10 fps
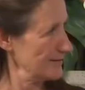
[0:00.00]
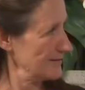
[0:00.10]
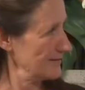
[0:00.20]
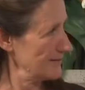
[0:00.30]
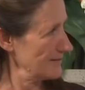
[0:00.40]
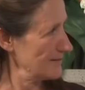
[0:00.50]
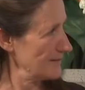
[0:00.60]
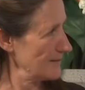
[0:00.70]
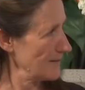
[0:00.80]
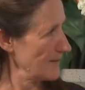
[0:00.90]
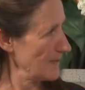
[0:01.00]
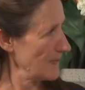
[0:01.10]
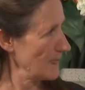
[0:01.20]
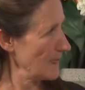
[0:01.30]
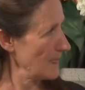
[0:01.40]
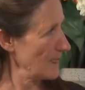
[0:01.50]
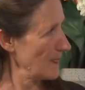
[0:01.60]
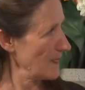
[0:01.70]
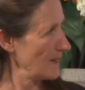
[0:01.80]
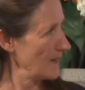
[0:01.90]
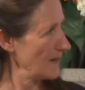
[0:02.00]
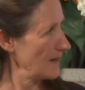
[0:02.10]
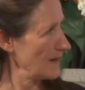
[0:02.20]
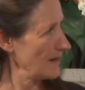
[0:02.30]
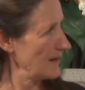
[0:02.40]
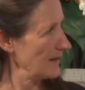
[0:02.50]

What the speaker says: Nobody speaks.